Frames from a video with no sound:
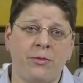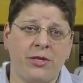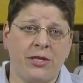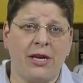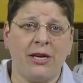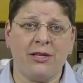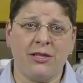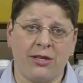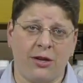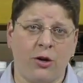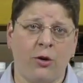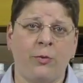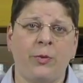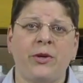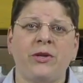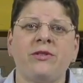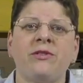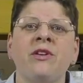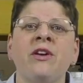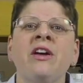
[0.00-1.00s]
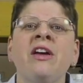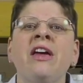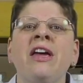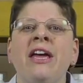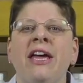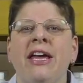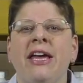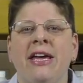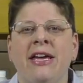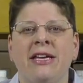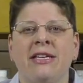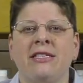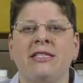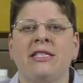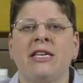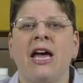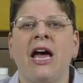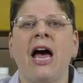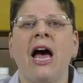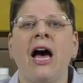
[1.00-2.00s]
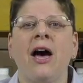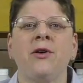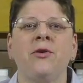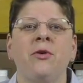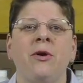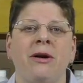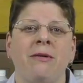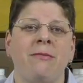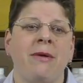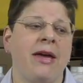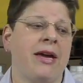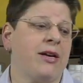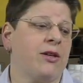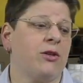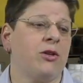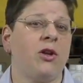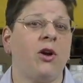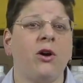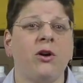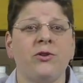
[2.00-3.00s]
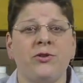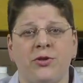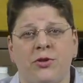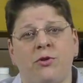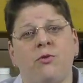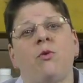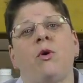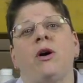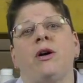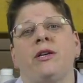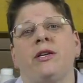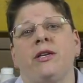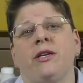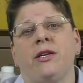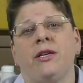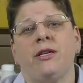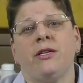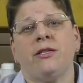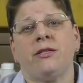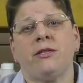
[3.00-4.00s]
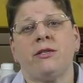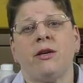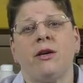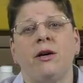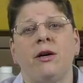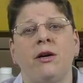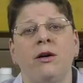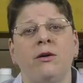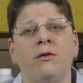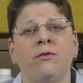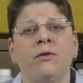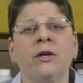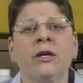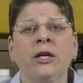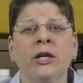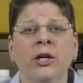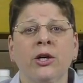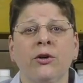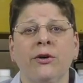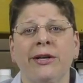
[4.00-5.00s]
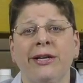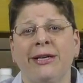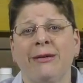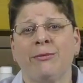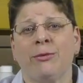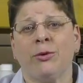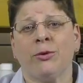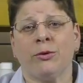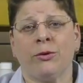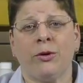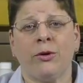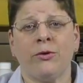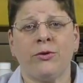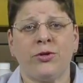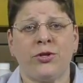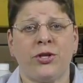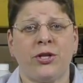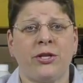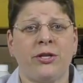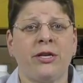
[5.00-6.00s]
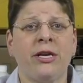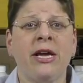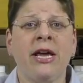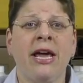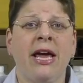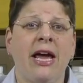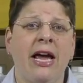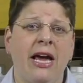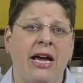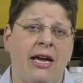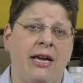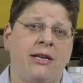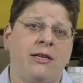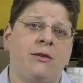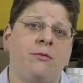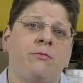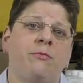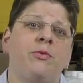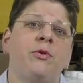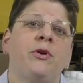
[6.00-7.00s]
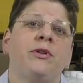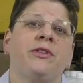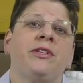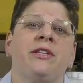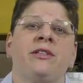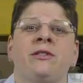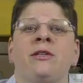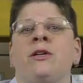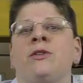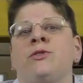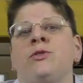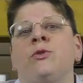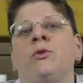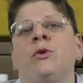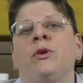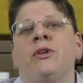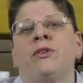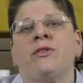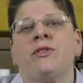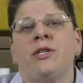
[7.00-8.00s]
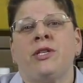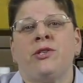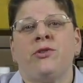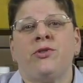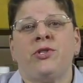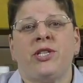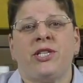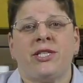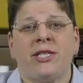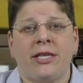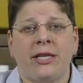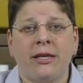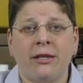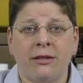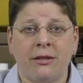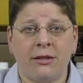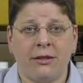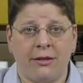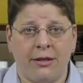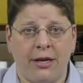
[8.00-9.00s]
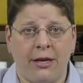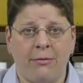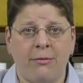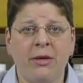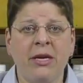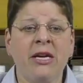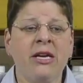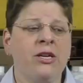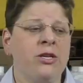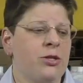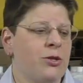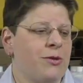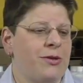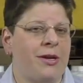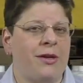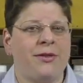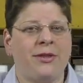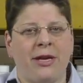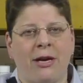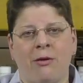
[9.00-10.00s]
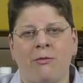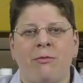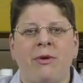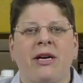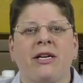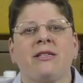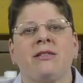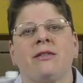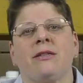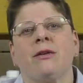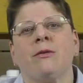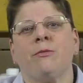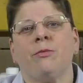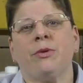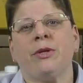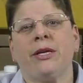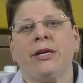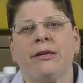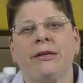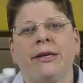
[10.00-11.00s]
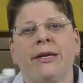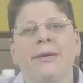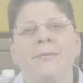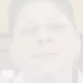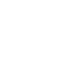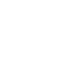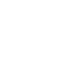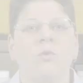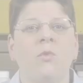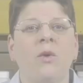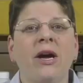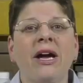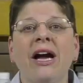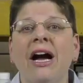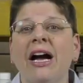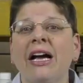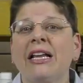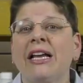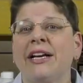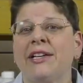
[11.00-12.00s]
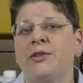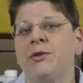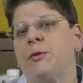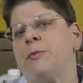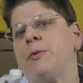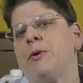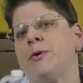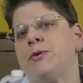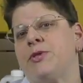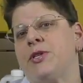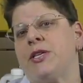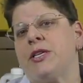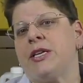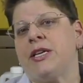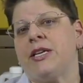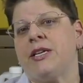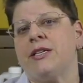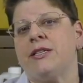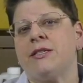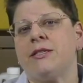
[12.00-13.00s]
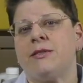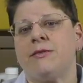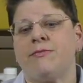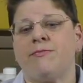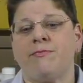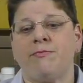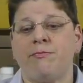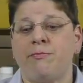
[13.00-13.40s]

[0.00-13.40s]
massage therapists is, how do I make larger quantities of cream or lotion and put the essential oil synergies into them so that they're mixed completely? The way I like to approach it is